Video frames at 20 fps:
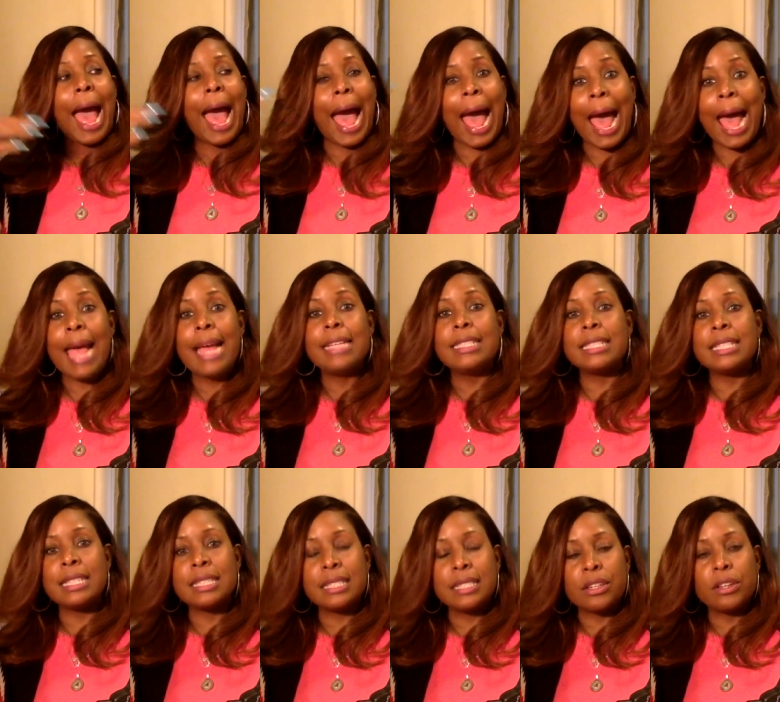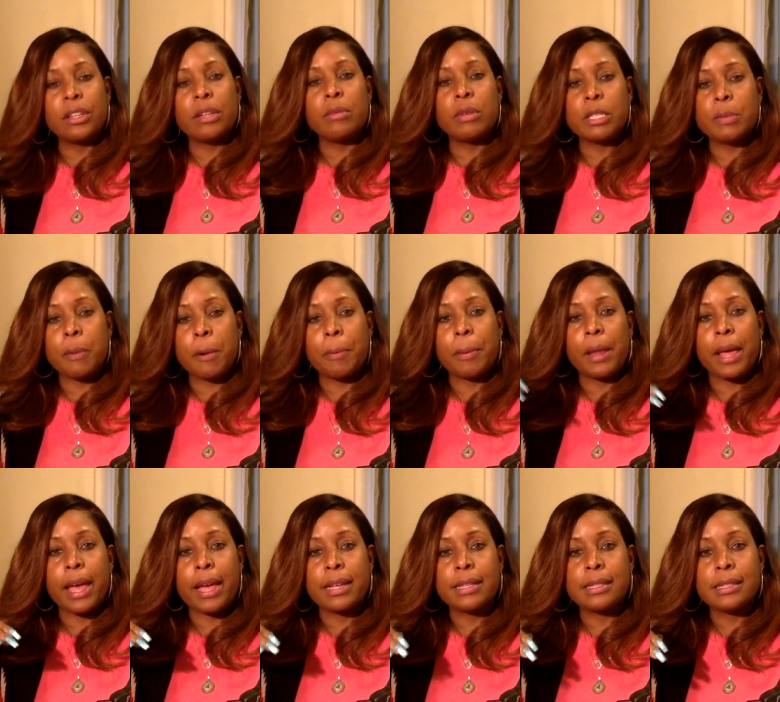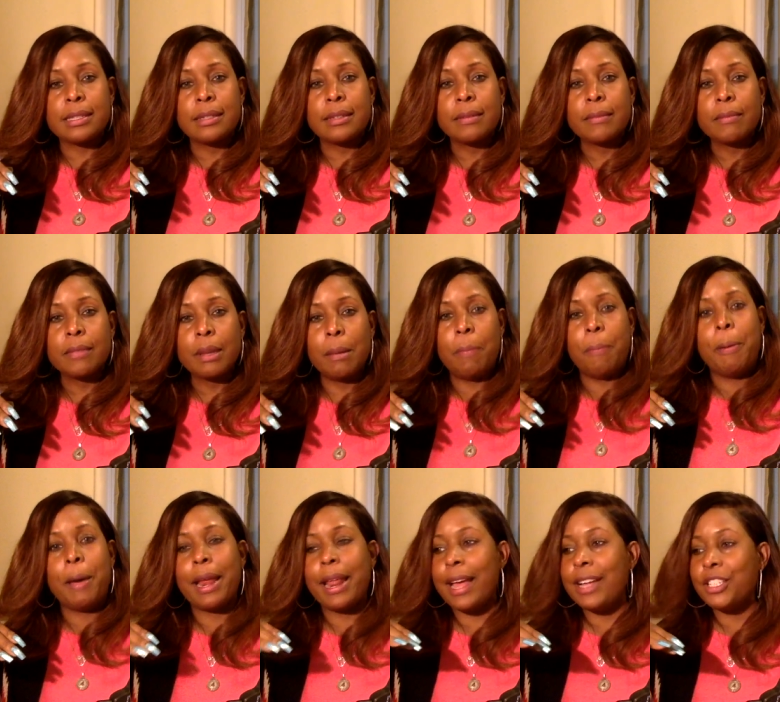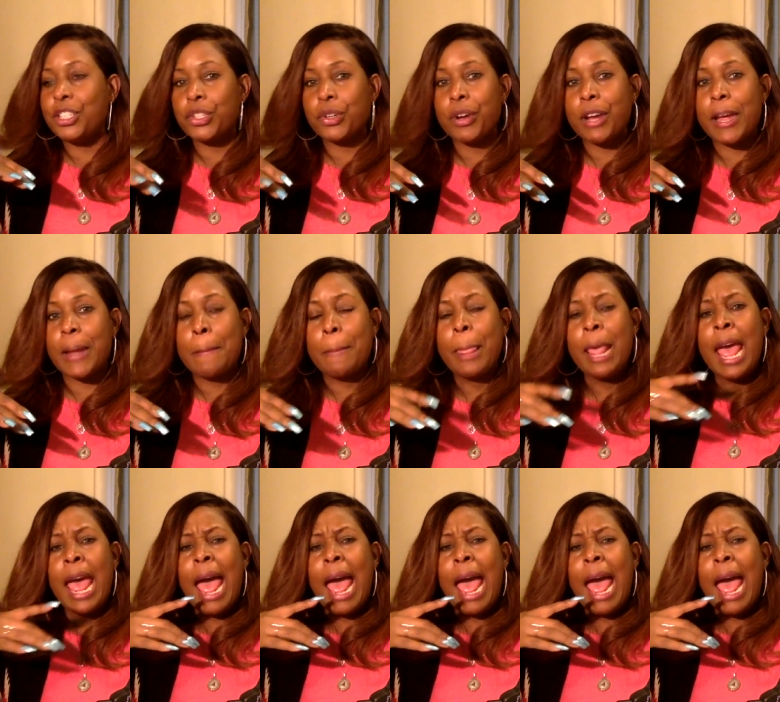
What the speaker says: I sincerely was perplexed by that dream.